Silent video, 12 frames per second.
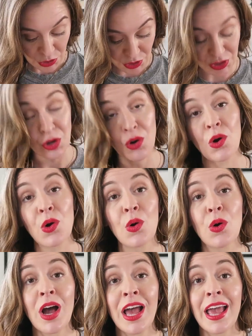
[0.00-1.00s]

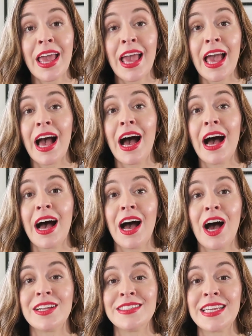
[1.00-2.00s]
So
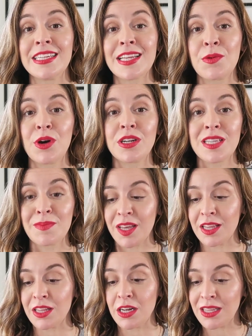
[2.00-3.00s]
uh, on days I want
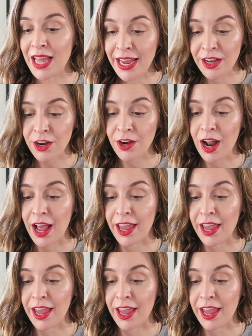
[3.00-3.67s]
something a little lighter,